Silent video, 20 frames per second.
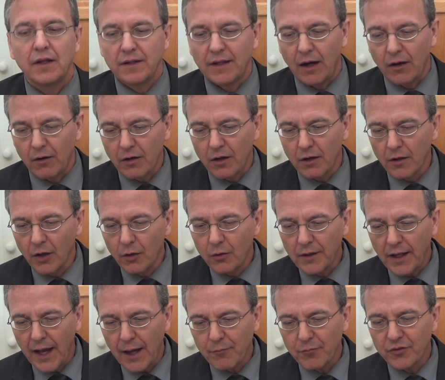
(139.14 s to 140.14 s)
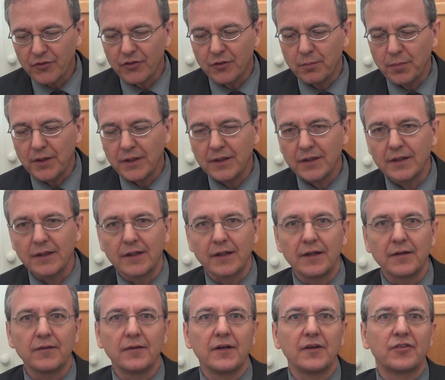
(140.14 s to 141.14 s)
Now, Cologne happens to be
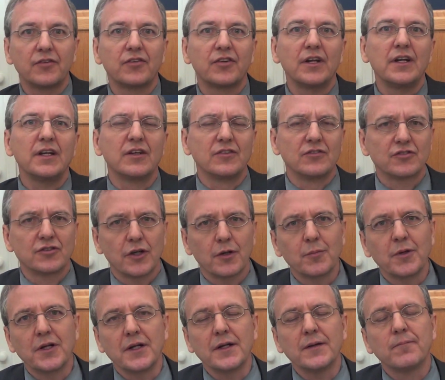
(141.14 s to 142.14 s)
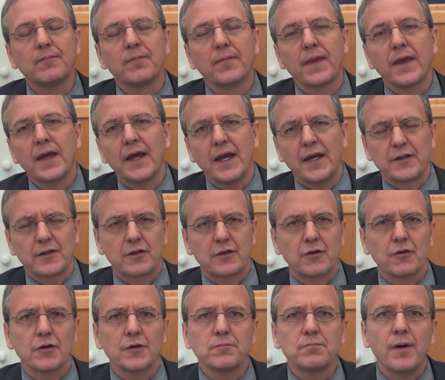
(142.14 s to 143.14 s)
a city in Germany, and the
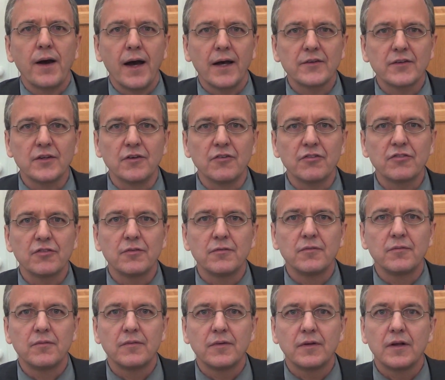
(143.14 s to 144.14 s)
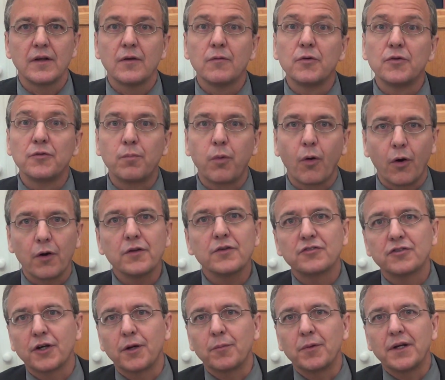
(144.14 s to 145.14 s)
current pontiff was born
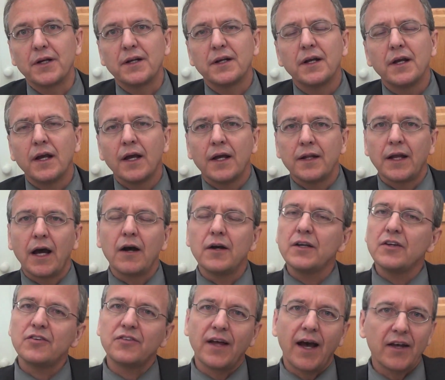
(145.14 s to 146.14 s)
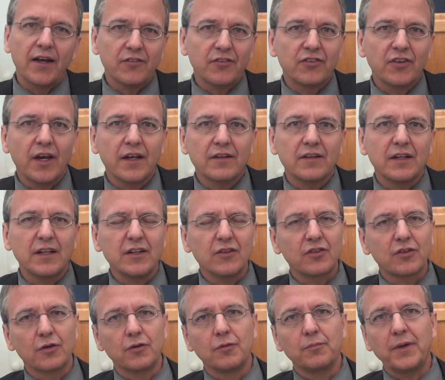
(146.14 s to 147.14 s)
in Germany. Now, he's not said that
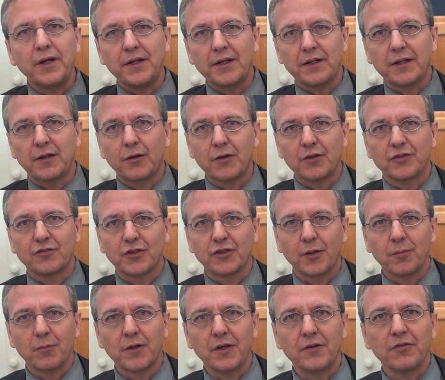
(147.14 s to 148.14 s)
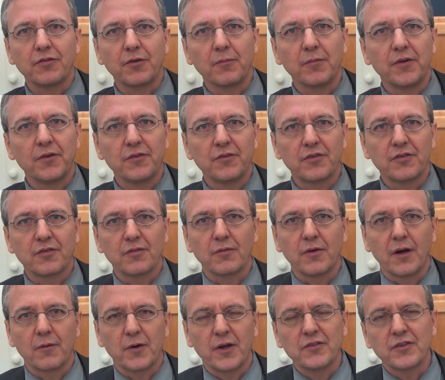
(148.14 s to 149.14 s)
he's going to immediately go to Germany from his
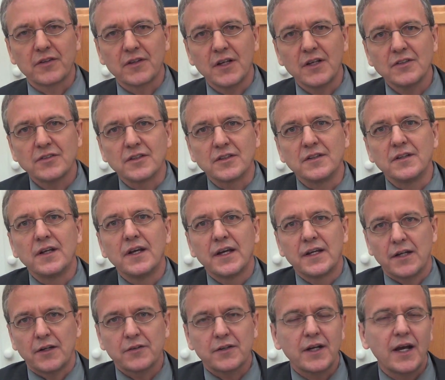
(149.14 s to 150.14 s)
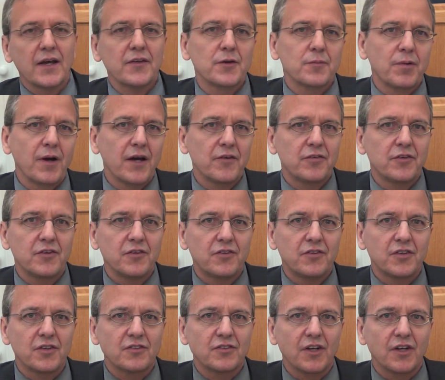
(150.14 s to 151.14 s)
resignation. And other Catholic
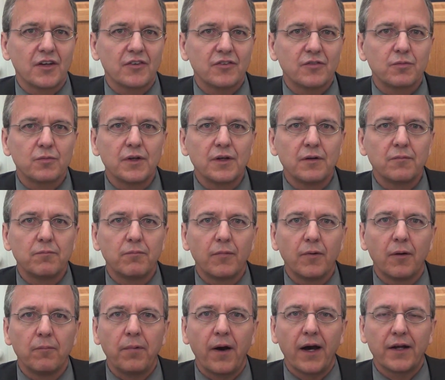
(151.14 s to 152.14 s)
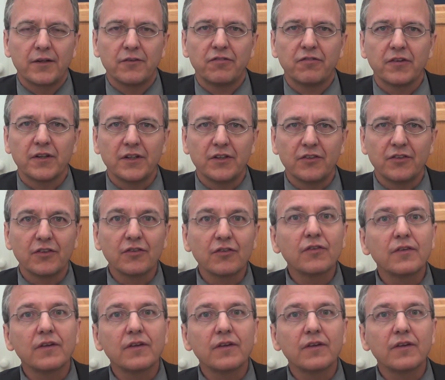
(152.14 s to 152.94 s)
prophecies suggest when a pontiff flees,